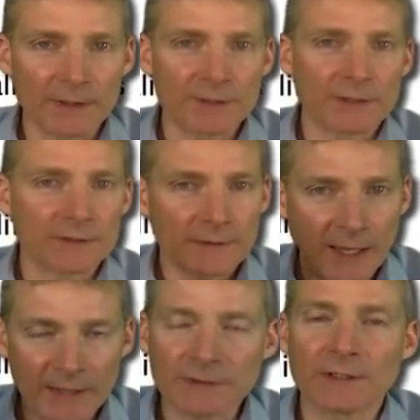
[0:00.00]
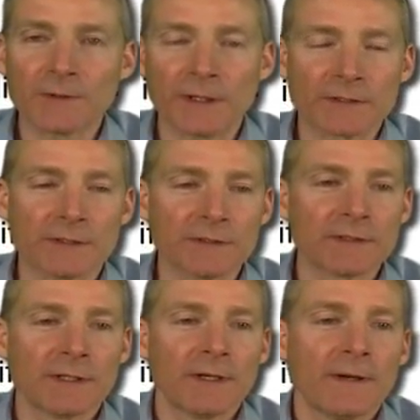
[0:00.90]
You're just asking
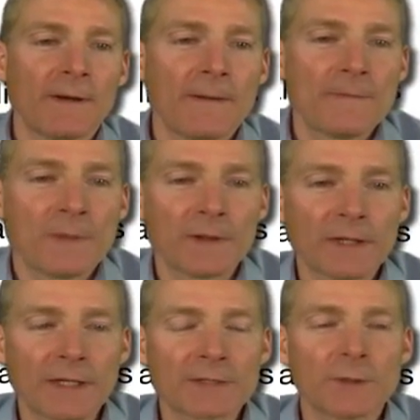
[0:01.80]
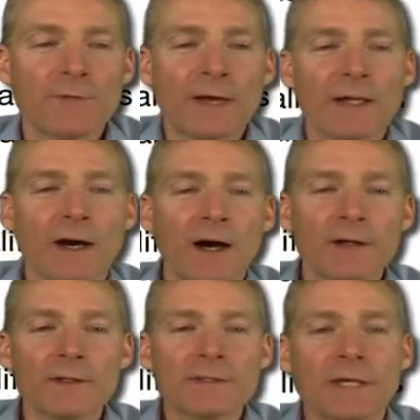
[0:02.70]
questions. Okay, so we've had
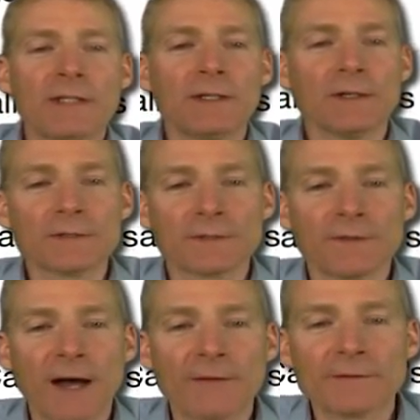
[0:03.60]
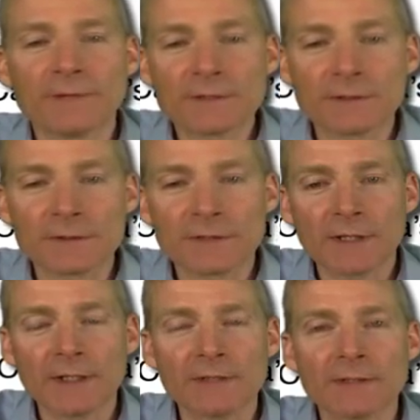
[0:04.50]
110 years of observational
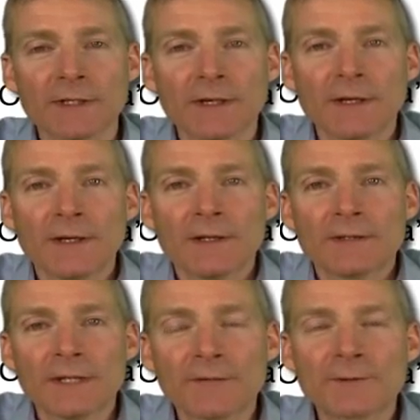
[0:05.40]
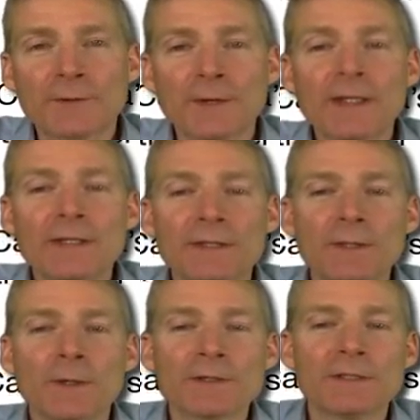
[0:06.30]
studies that have created
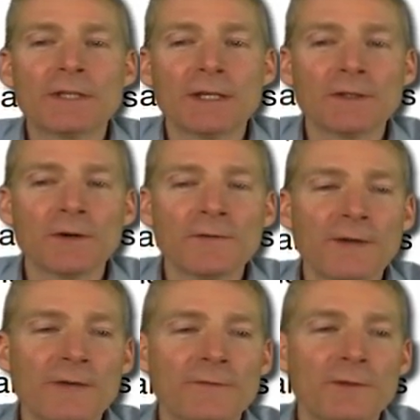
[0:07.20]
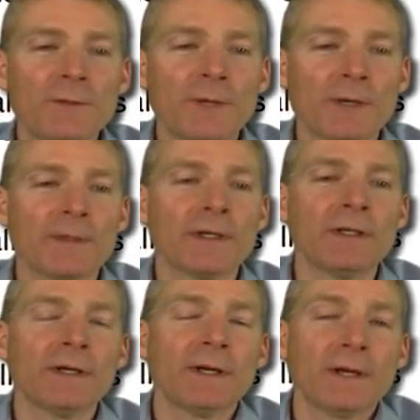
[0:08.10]
the USDA low-fat food pyramid
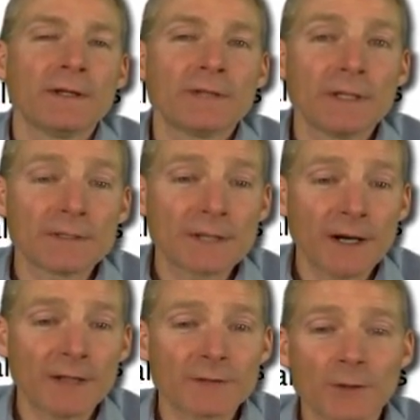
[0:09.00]
that has caused